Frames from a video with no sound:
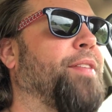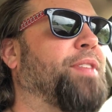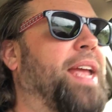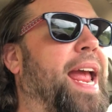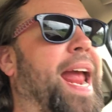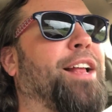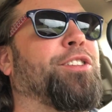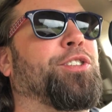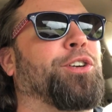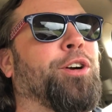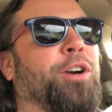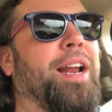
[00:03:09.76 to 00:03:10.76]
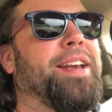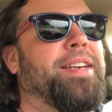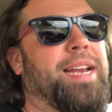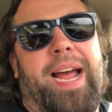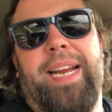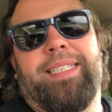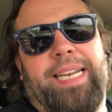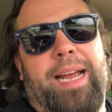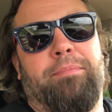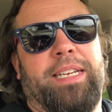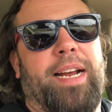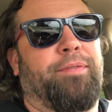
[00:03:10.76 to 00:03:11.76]
the answer 9
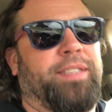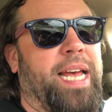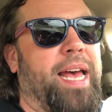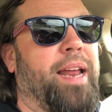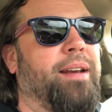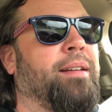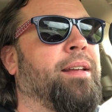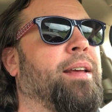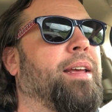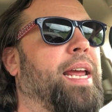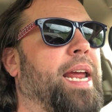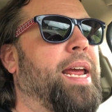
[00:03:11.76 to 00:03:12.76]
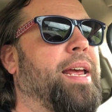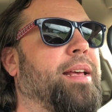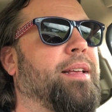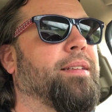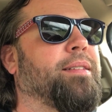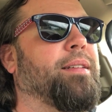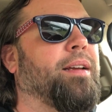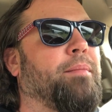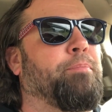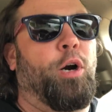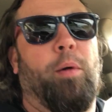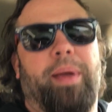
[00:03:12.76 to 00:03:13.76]
times out of 10 is
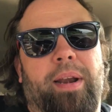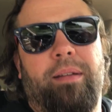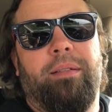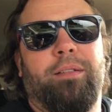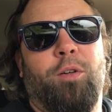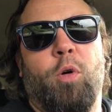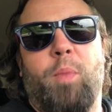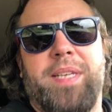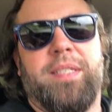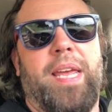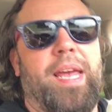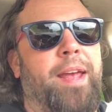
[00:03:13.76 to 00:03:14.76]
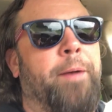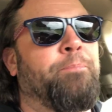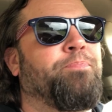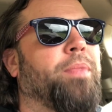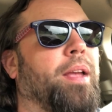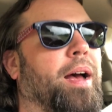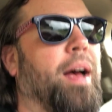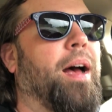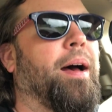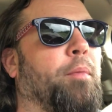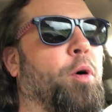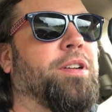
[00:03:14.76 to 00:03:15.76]
bourbon or whiskey
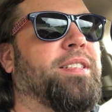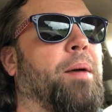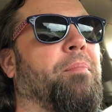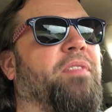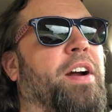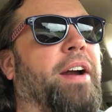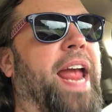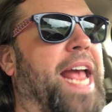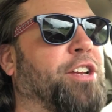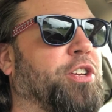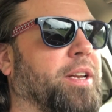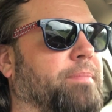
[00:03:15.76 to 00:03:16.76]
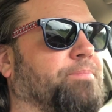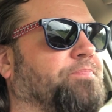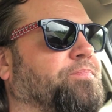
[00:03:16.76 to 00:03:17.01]
or some variation.